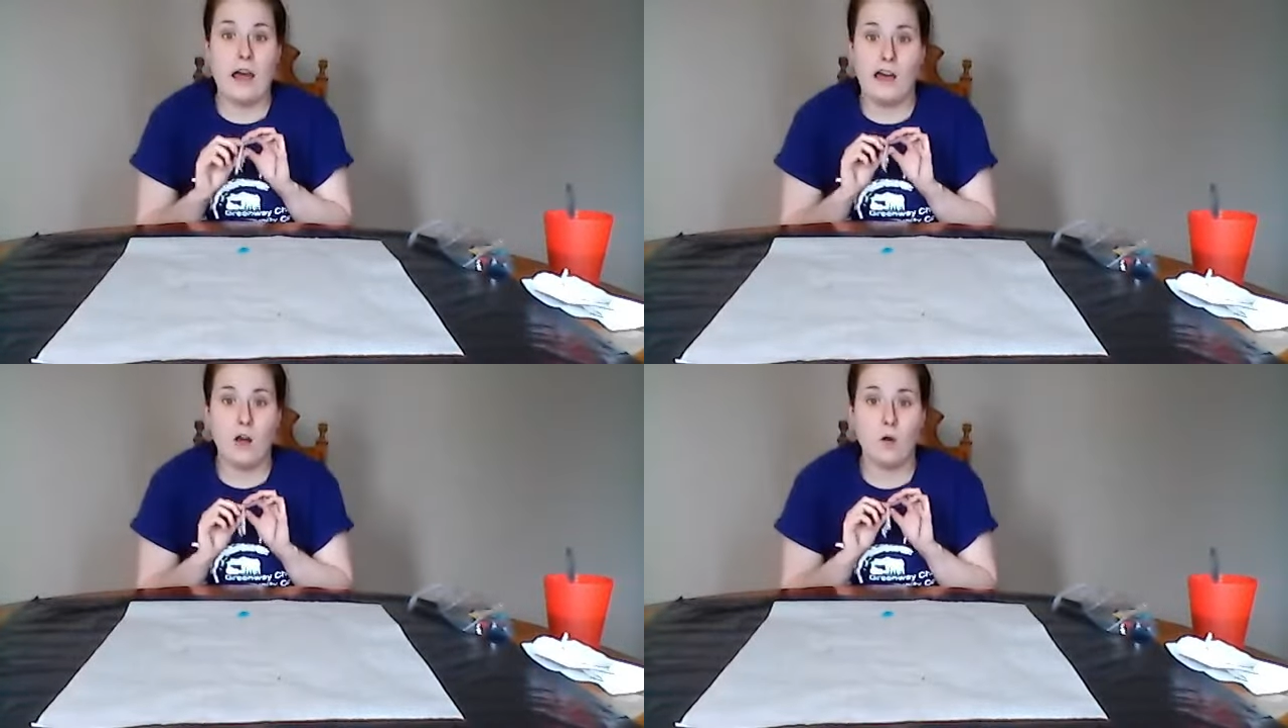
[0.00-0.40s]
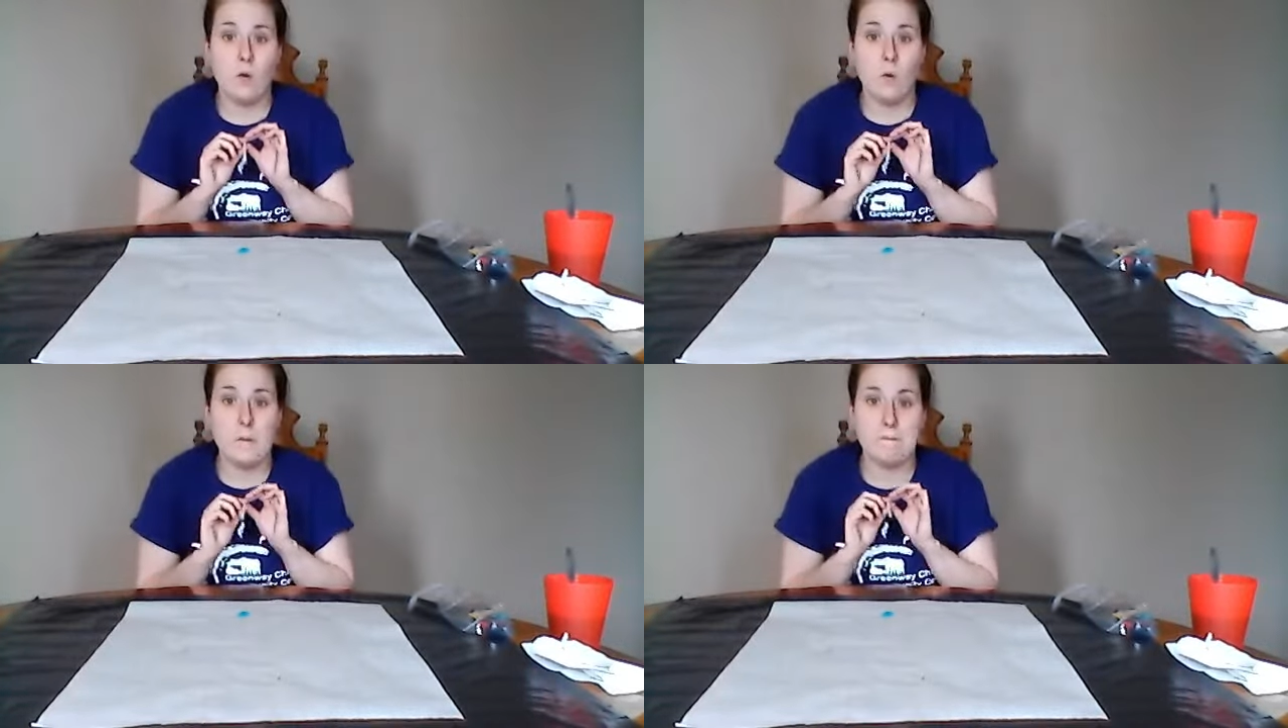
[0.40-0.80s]

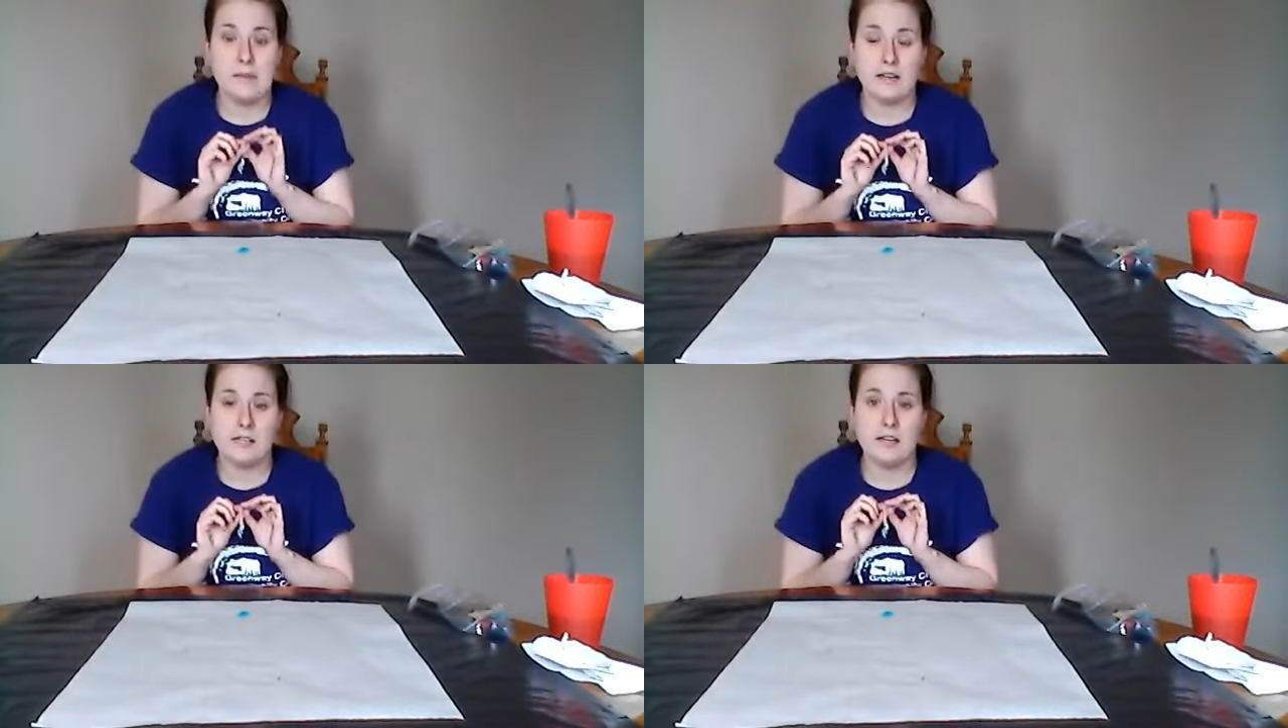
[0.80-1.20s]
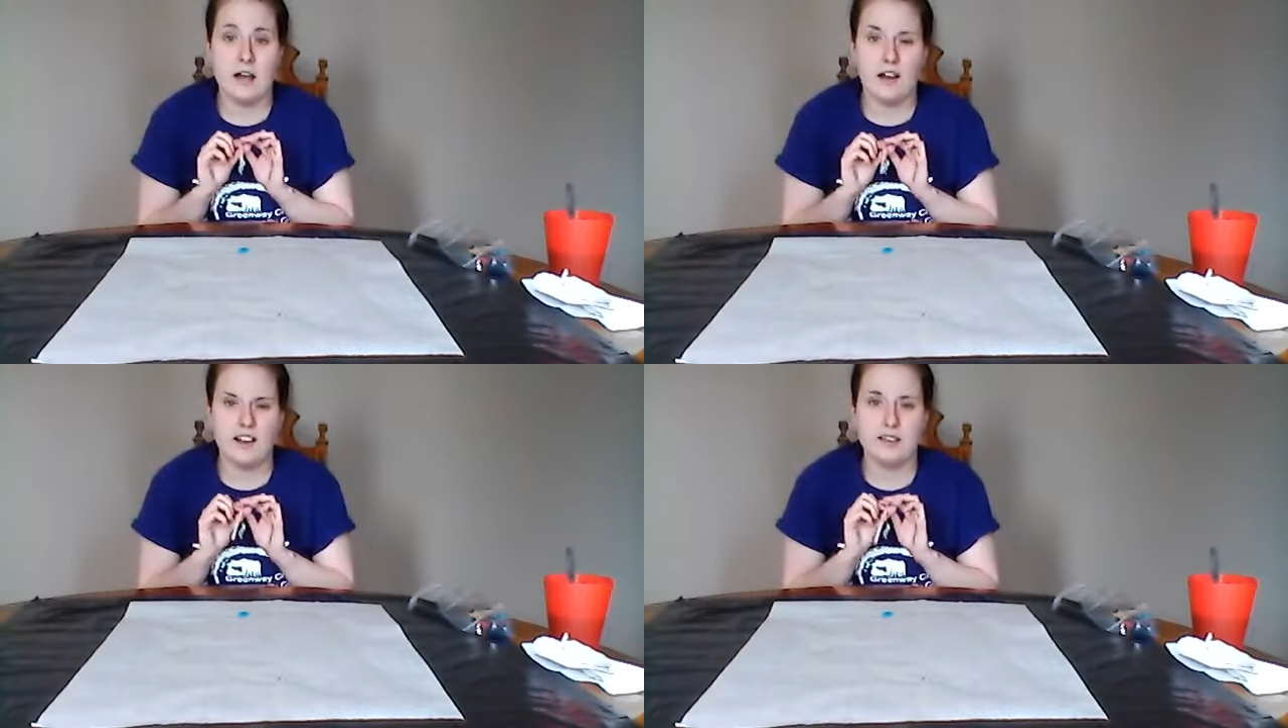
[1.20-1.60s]
how many
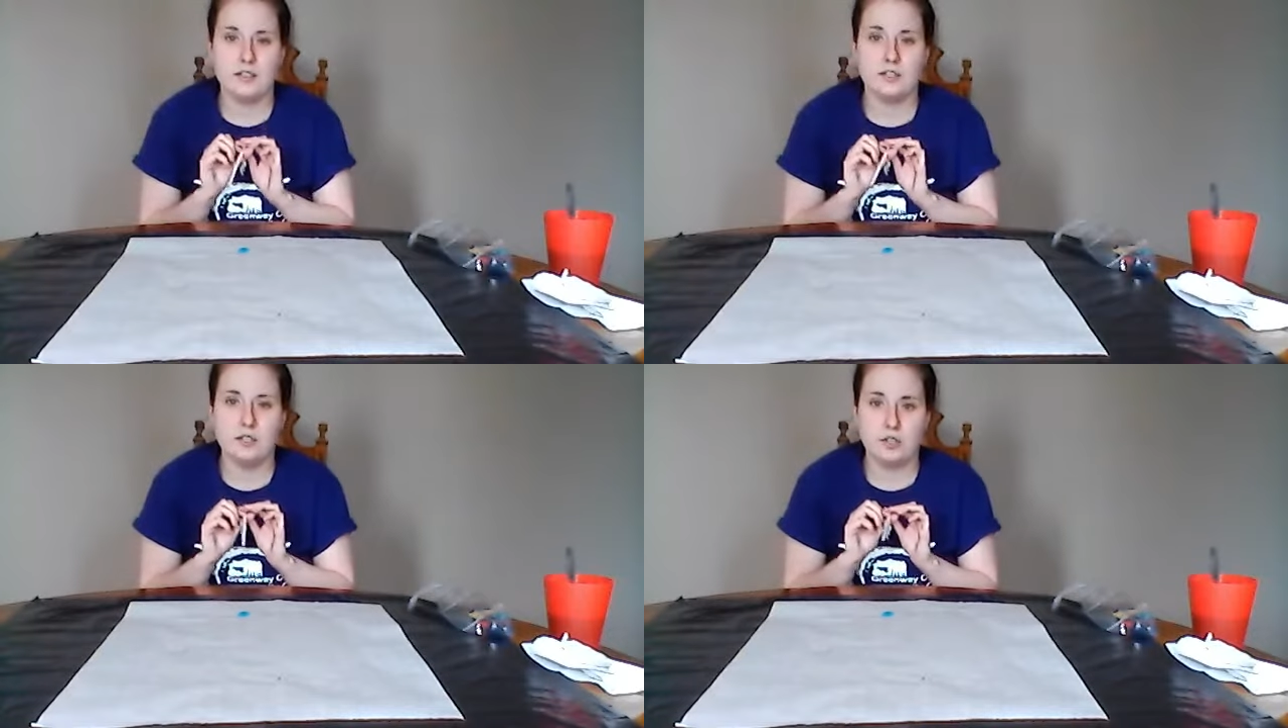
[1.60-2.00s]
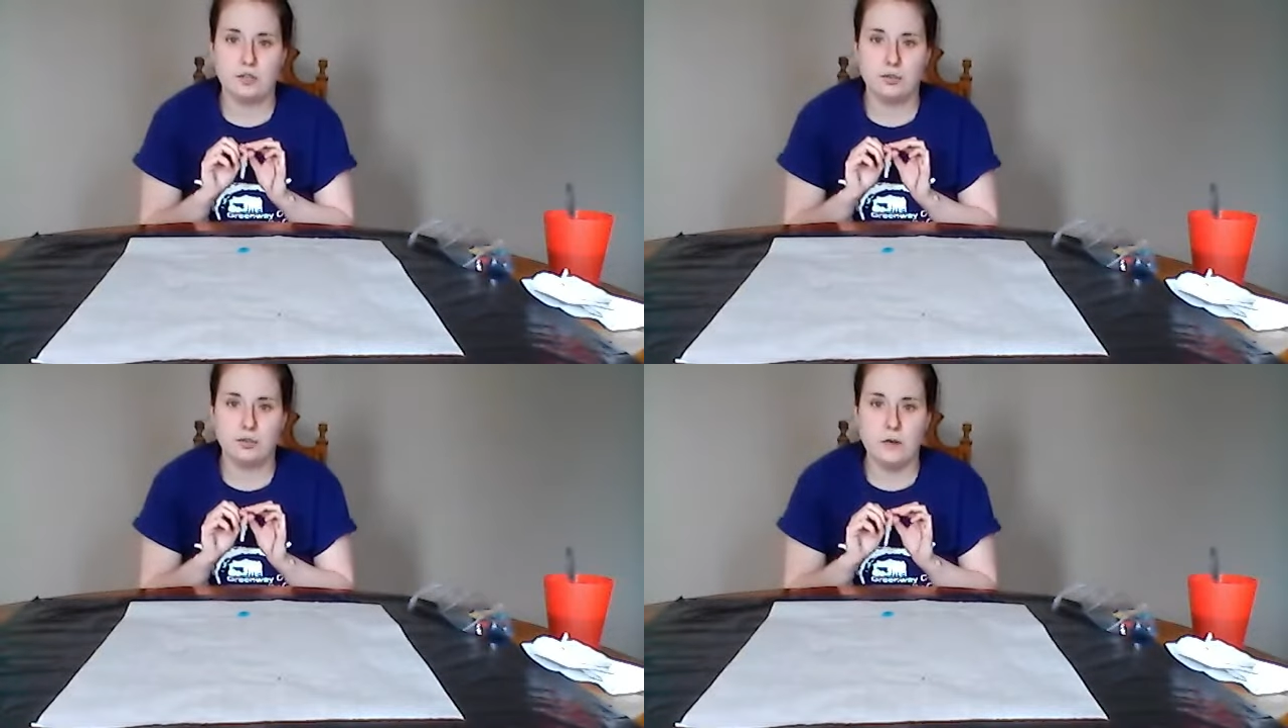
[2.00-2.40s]
I can
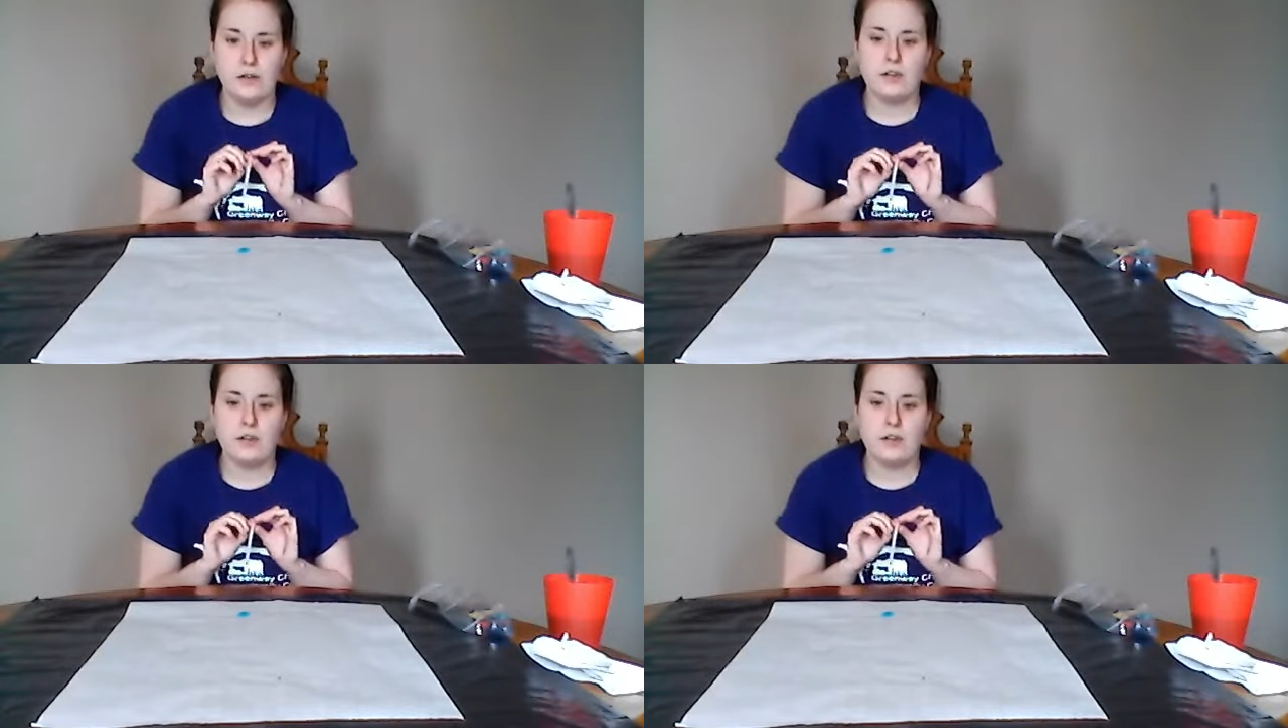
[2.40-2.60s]
do